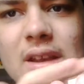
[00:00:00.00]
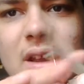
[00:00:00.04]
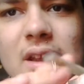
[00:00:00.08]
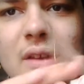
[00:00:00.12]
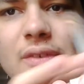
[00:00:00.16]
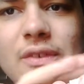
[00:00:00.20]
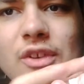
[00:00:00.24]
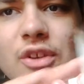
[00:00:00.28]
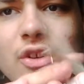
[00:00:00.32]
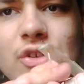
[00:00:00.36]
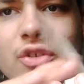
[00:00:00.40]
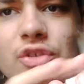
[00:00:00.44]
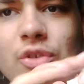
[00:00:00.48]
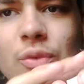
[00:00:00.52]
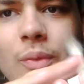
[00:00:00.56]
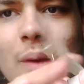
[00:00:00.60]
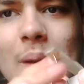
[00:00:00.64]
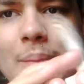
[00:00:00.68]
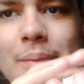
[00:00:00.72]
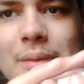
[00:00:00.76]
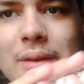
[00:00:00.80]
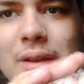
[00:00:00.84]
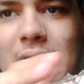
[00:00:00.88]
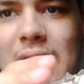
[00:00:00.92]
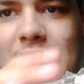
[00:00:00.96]
if you use the
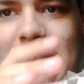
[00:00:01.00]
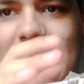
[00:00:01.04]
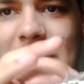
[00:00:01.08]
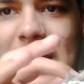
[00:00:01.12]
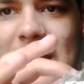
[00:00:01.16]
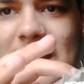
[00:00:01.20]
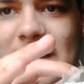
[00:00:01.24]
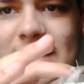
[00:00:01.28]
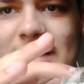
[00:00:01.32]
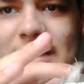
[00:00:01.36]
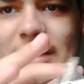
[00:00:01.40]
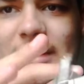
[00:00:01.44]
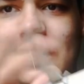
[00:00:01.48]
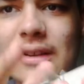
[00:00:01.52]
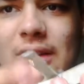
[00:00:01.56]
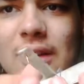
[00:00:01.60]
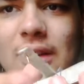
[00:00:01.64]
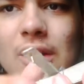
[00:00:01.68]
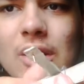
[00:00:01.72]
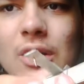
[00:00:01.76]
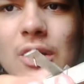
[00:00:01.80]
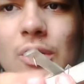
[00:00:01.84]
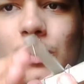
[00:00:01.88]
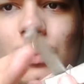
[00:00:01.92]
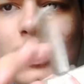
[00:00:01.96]
weapon like that.
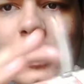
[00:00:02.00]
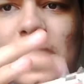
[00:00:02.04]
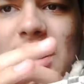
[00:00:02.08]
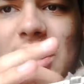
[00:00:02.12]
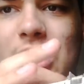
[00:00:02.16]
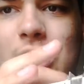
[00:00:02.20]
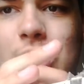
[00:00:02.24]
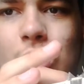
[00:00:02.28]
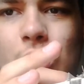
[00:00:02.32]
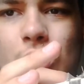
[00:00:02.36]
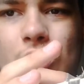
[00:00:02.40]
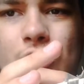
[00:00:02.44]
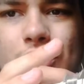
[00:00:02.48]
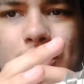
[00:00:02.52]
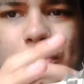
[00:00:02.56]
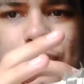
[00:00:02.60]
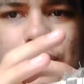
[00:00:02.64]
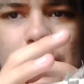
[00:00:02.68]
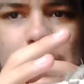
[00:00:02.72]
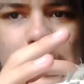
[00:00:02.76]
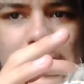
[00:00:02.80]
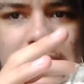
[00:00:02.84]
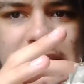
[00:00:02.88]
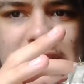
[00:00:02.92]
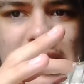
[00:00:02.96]
Will it cause
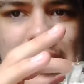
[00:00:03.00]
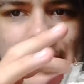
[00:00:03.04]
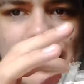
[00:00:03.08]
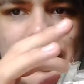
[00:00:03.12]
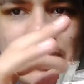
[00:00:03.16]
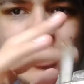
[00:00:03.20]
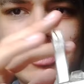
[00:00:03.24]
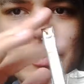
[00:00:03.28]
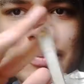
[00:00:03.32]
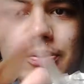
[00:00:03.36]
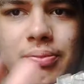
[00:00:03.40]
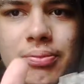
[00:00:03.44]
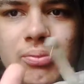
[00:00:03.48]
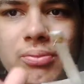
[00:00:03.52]
too much damage?